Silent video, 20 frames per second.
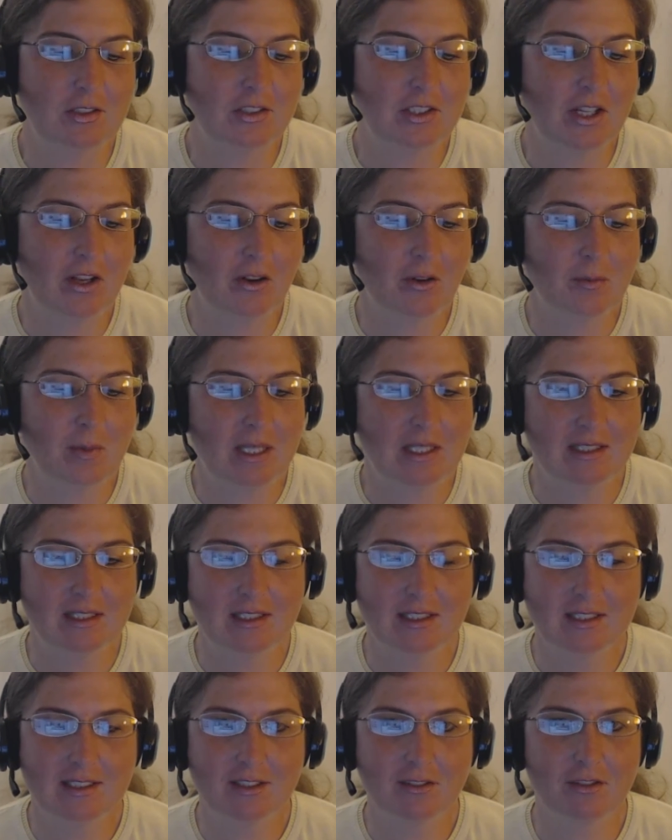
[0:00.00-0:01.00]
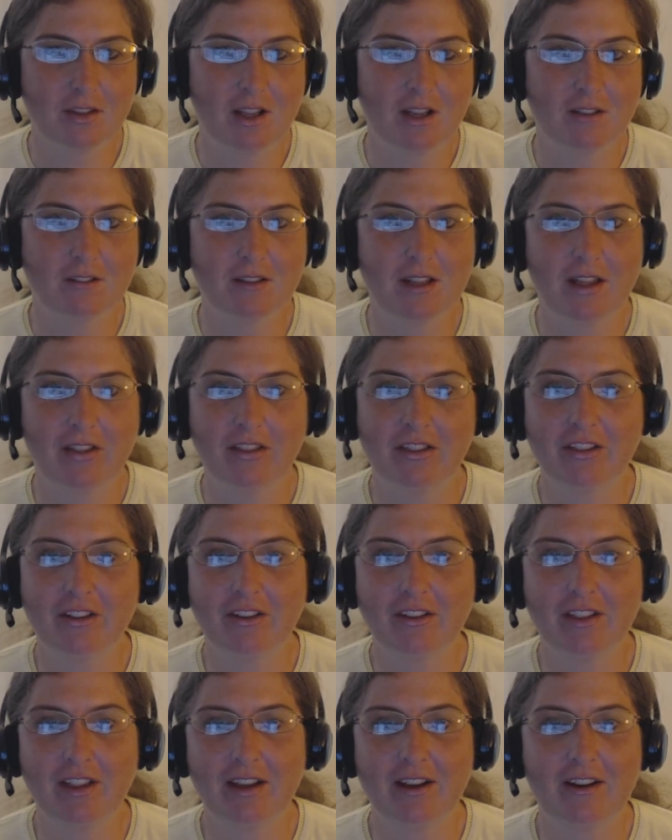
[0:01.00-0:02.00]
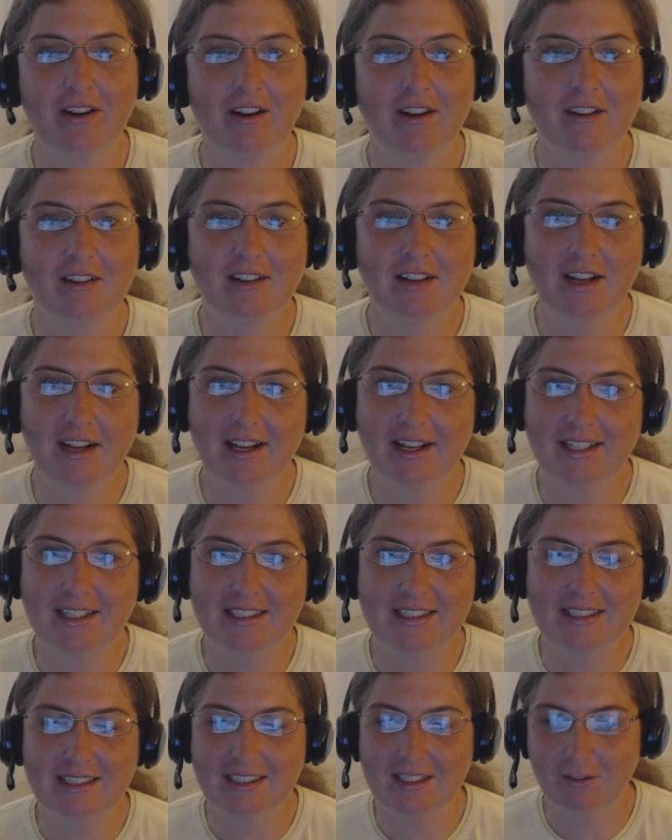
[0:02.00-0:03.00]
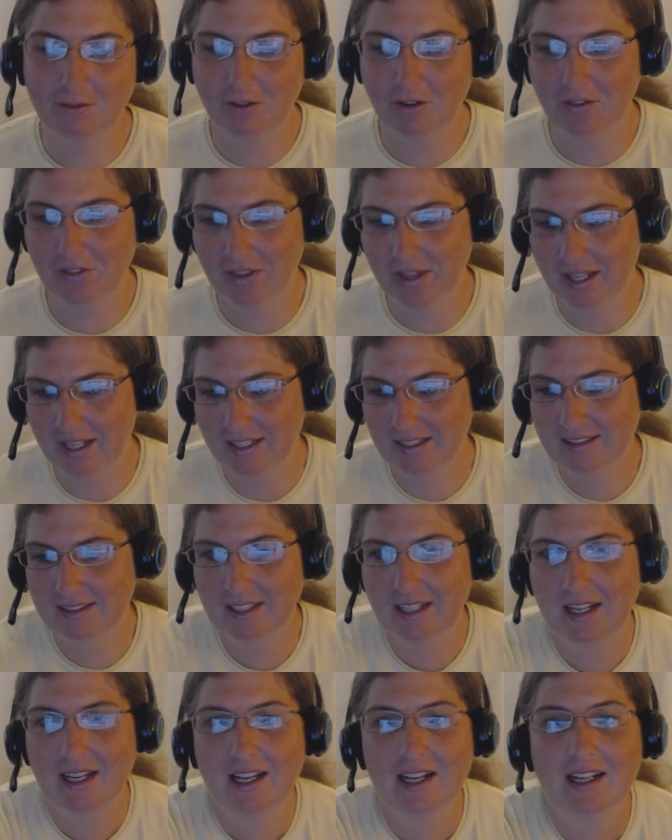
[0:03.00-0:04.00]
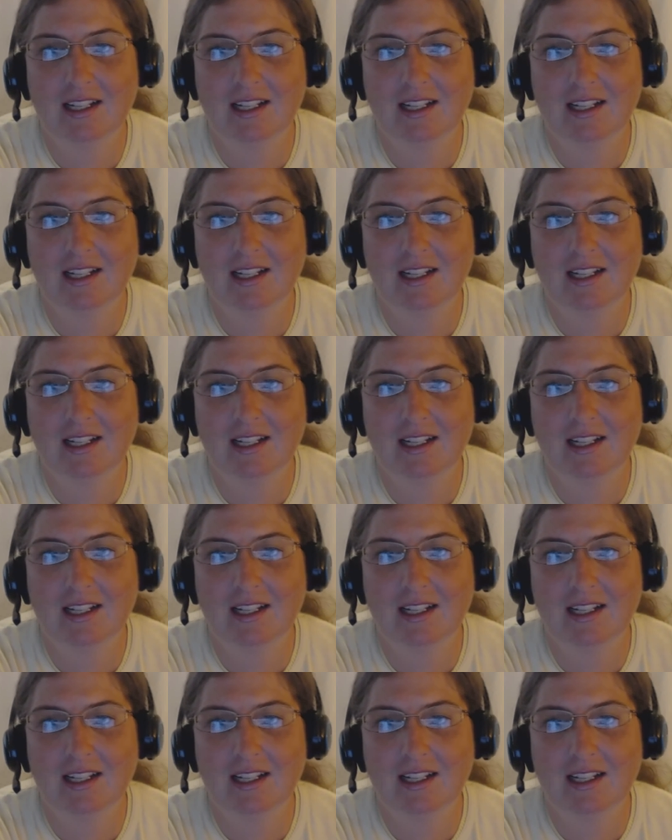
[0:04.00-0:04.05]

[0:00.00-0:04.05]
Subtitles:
So messages of love can look like all kinds of different things.